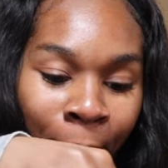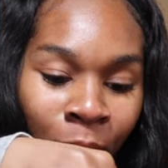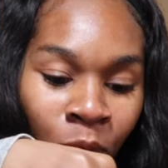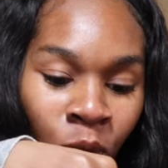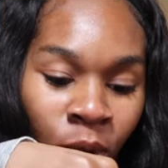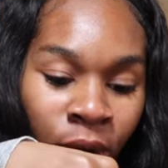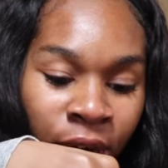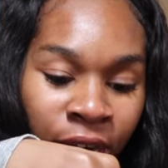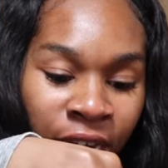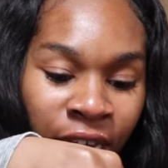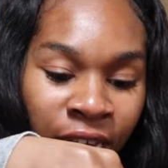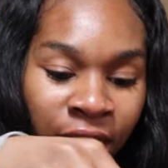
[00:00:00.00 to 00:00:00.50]

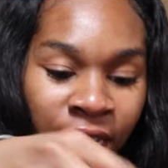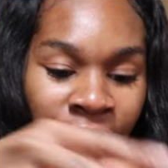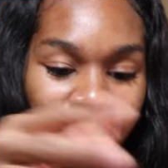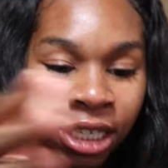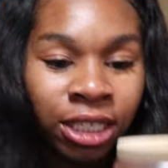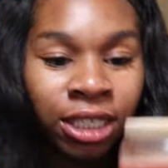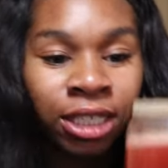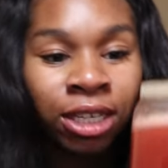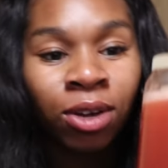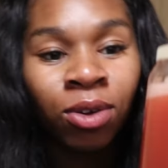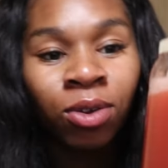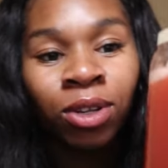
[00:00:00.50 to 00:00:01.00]
morning.
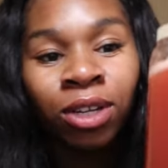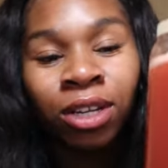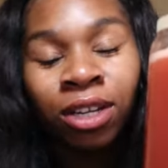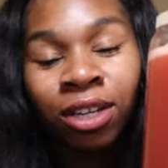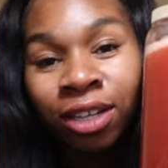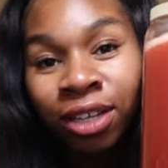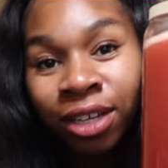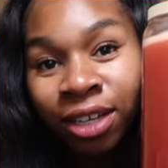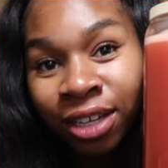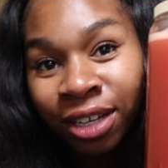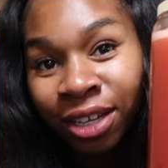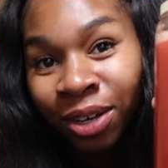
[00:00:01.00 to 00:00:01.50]
So
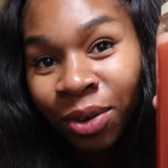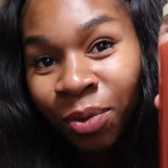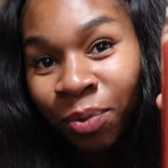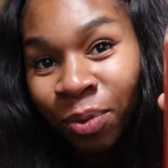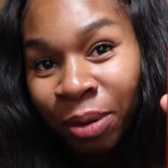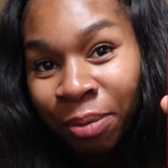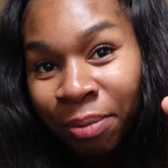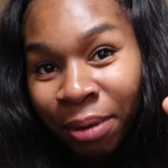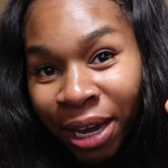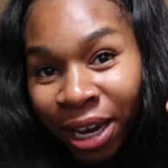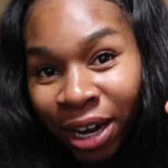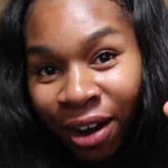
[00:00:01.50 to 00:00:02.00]
look,
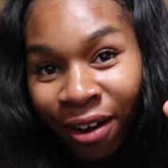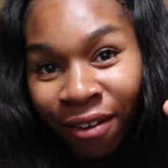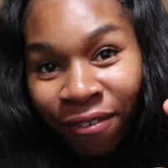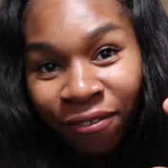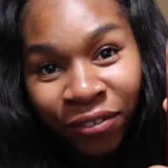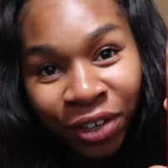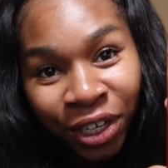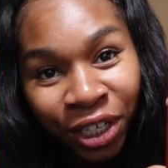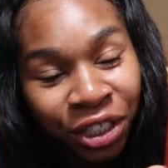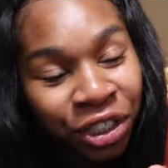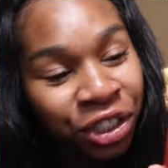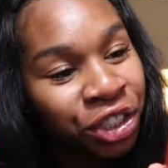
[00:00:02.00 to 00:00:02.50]
we made our
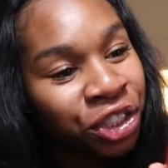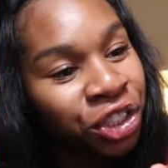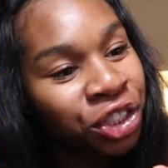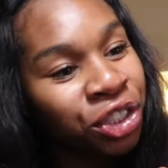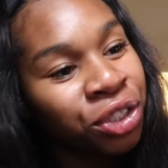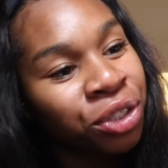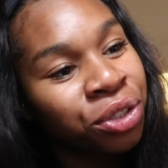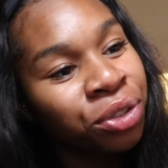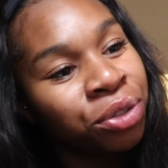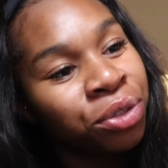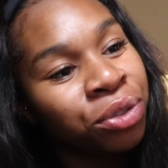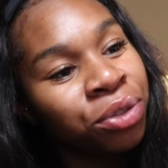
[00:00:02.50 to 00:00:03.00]
first
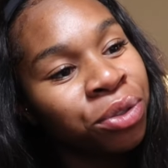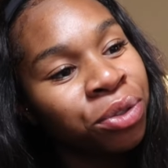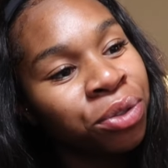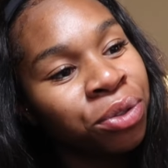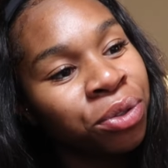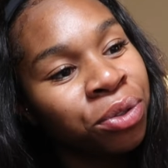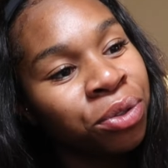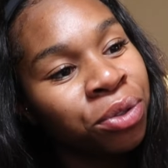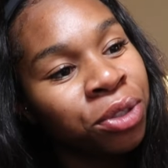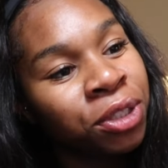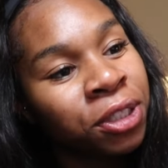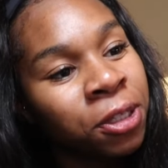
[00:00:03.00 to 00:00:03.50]

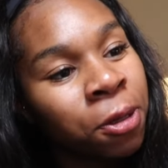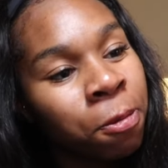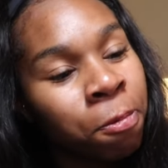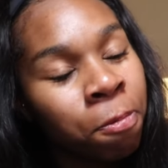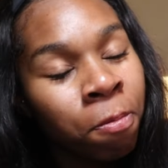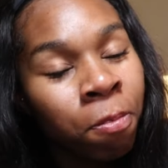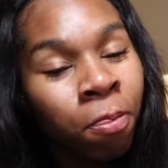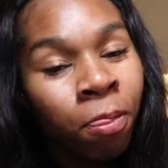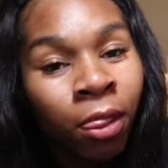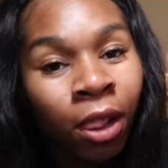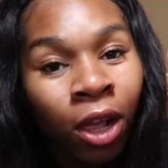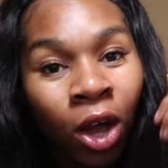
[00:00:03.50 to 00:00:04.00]
juice.
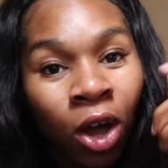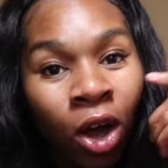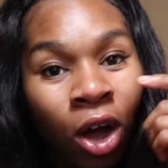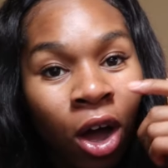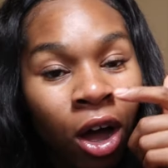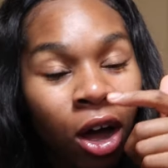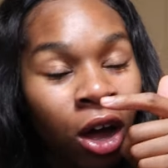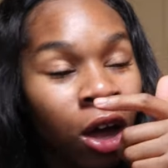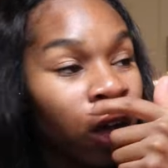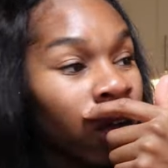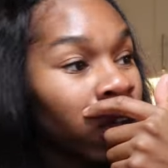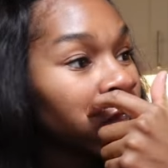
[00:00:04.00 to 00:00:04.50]

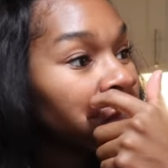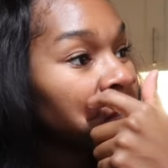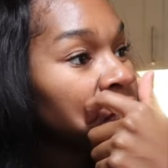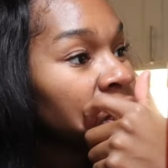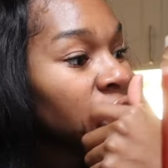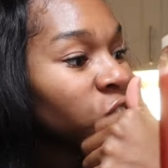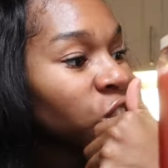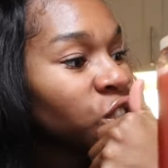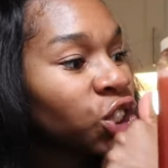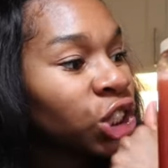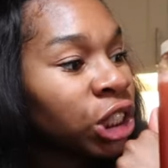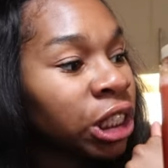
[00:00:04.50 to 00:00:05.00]
Oh, uh,
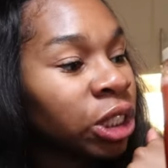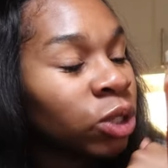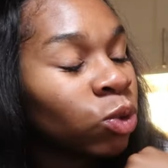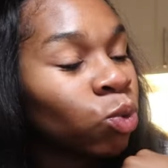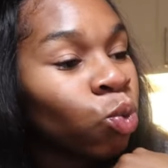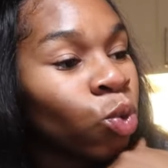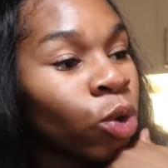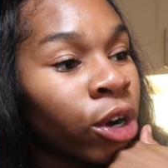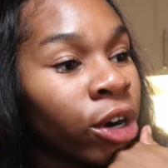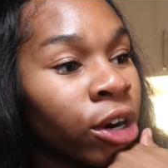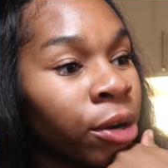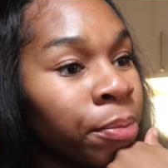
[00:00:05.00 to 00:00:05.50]
this is just
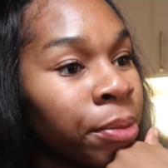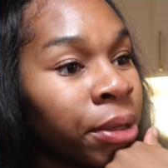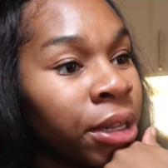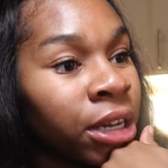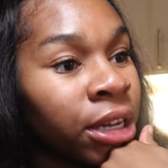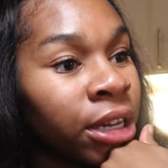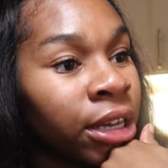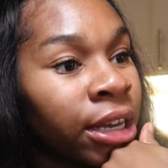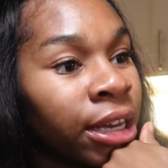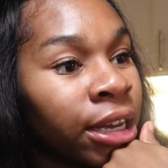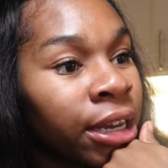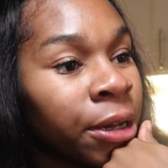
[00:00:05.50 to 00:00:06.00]

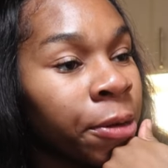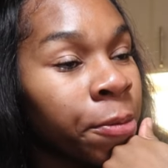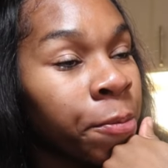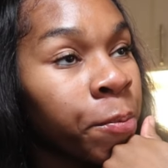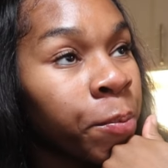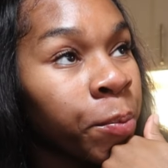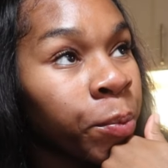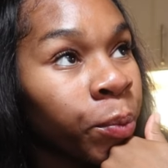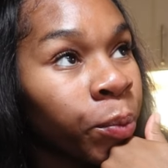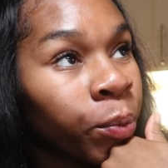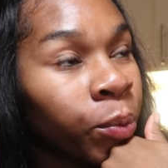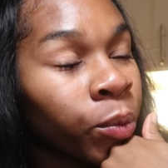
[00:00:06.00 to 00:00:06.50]

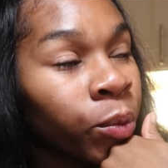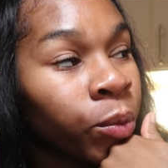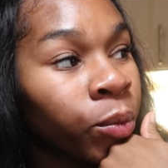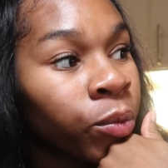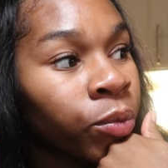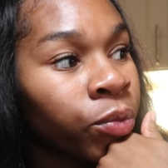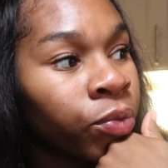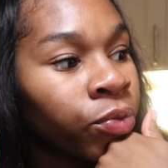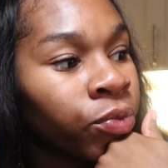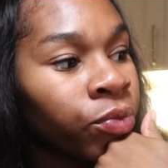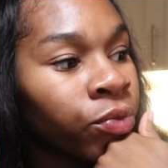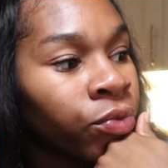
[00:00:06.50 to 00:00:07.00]
watermelon
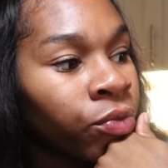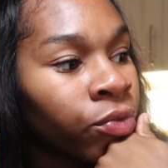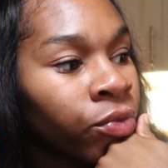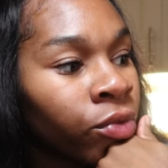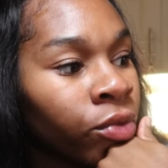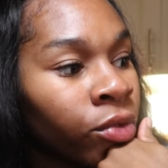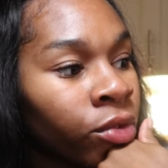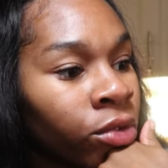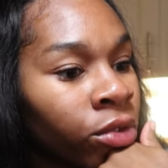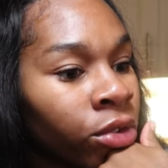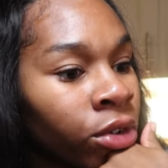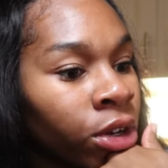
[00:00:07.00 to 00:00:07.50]

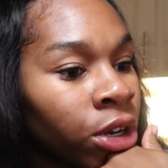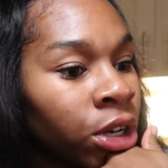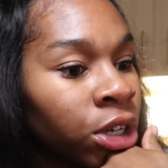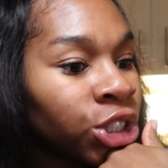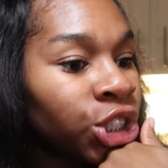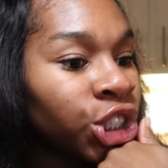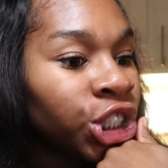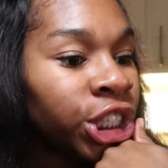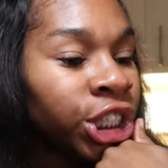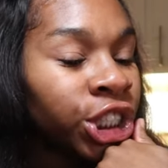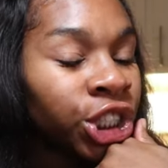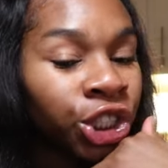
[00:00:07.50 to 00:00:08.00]

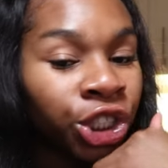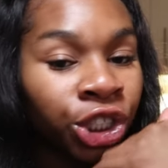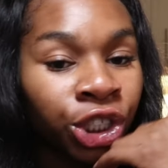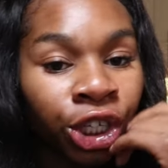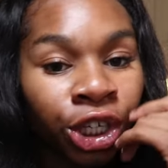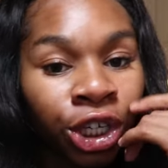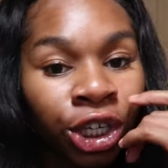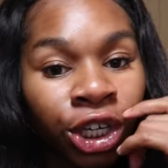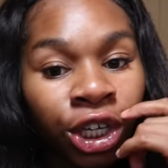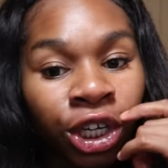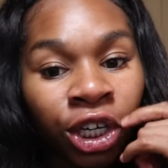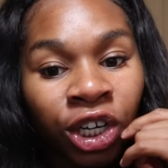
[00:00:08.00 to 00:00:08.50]

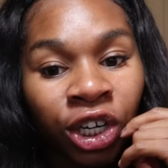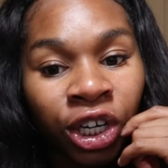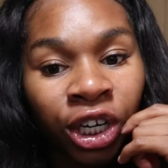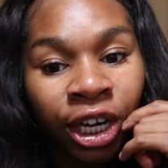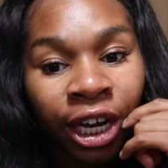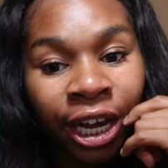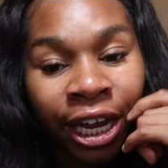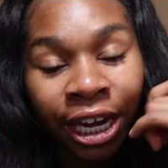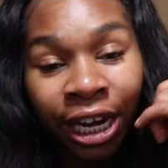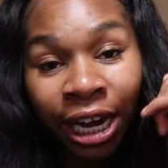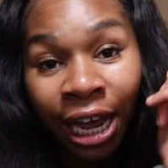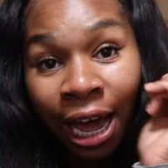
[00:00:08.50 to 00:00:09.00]
ginger
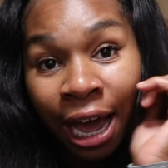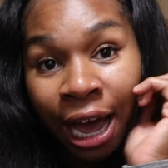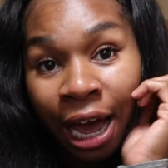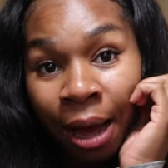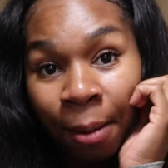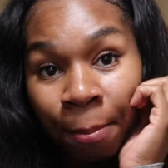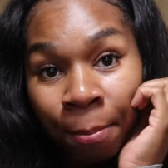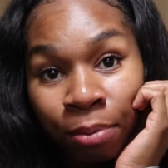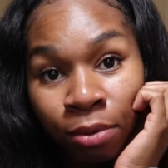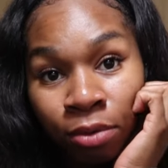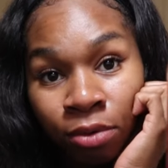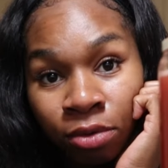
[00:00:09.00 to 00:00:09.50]
and
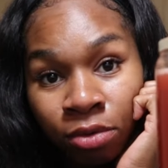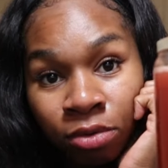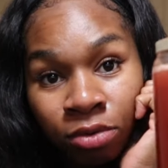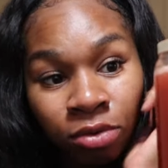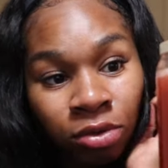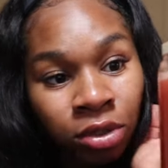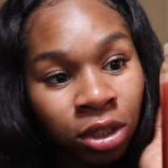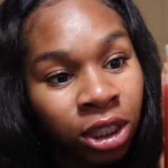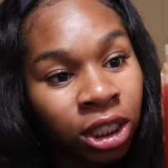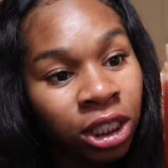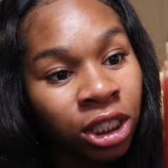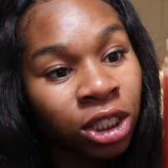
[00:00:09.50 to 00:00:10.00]

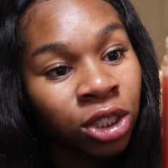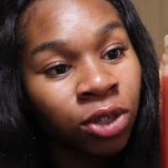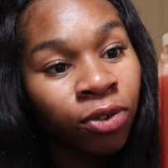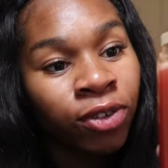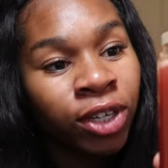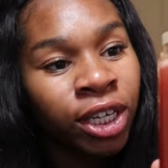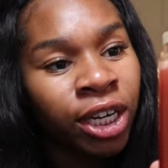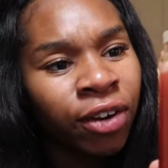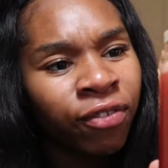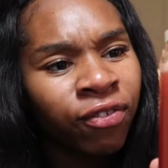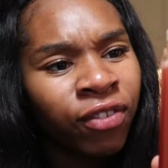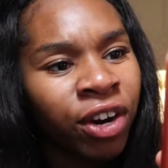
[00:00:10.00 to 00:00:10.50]
apples it's a
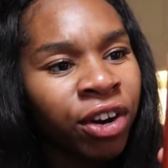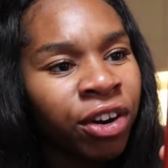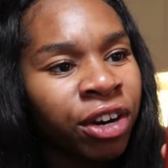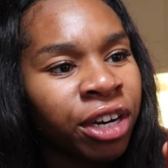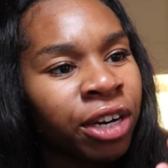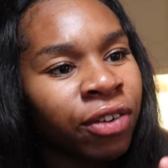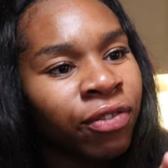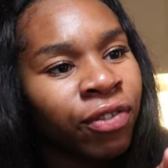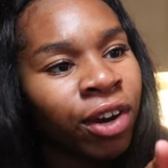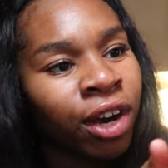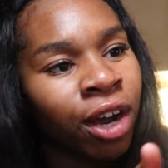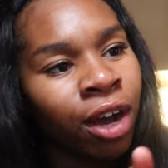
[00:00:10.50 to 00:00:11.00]
very
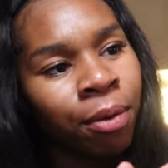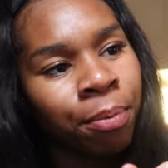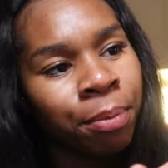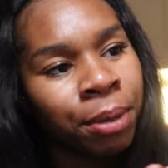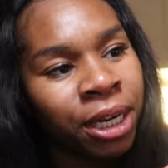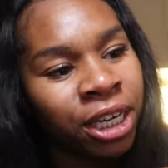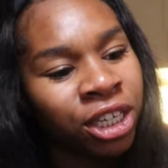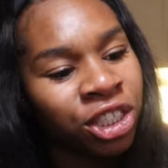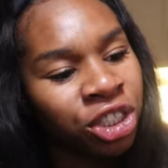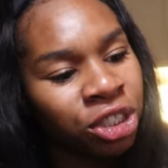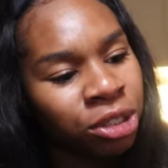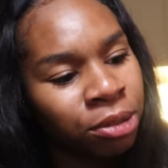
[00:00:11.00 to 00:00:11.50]
different
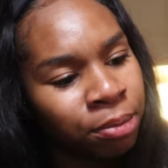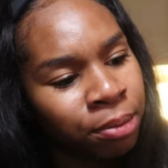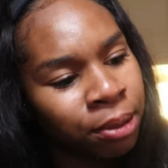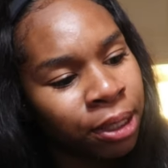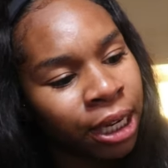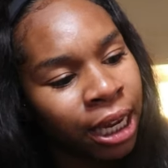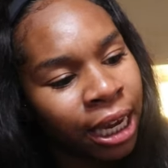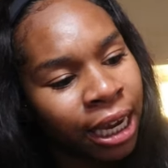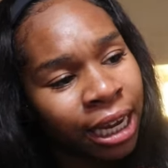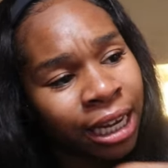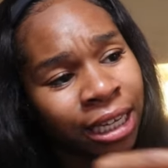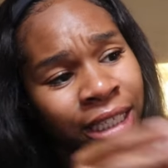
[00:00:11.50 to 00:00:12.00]
combination
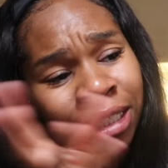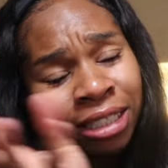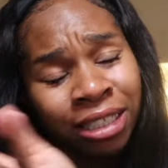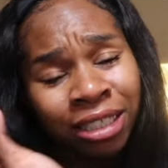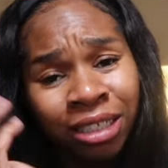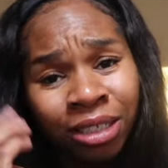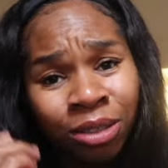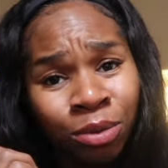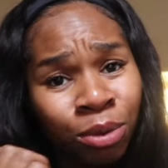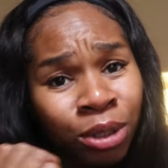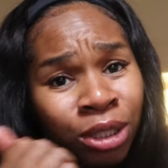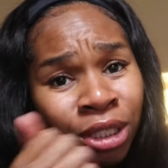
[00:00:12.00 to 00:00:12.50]
but like i
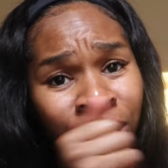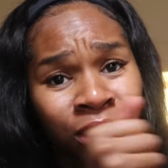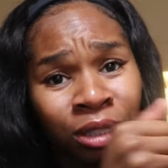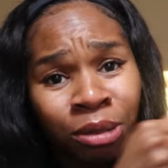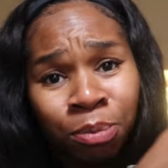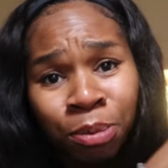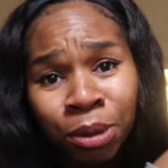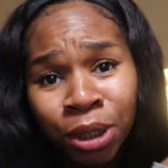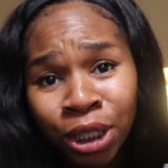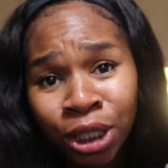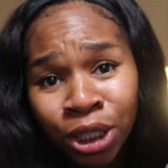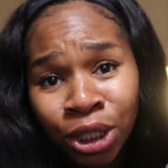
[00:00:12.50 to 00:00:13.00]
said we
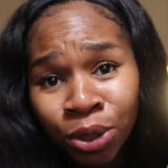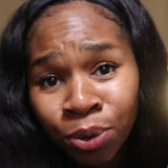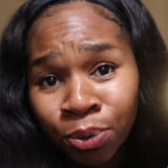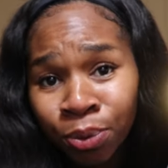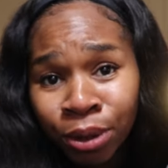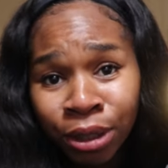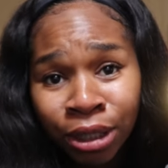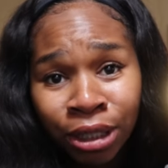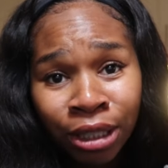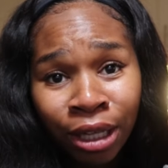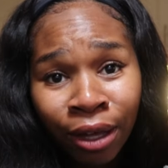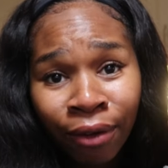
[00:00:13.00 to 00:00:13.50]
just be
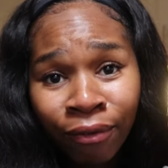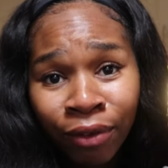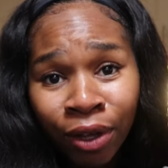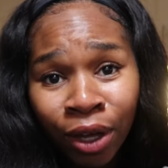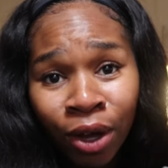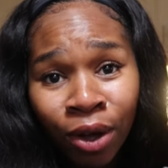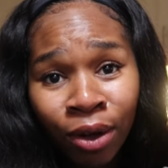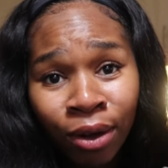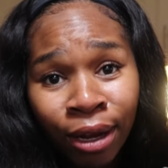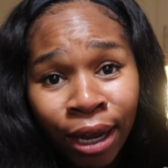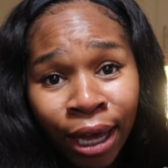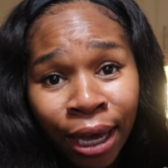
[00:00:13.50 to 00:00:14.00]
doing stuff
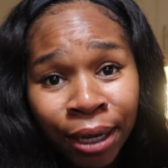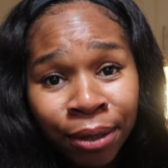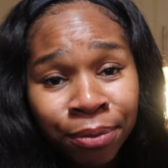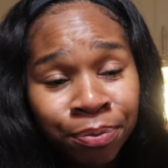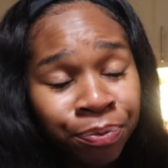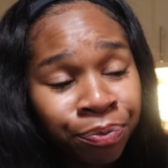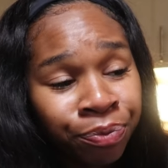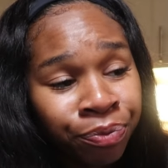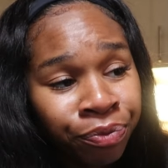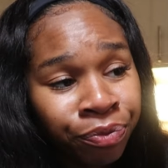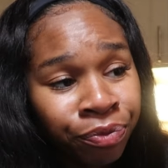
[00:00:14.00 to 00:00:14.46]
y'all like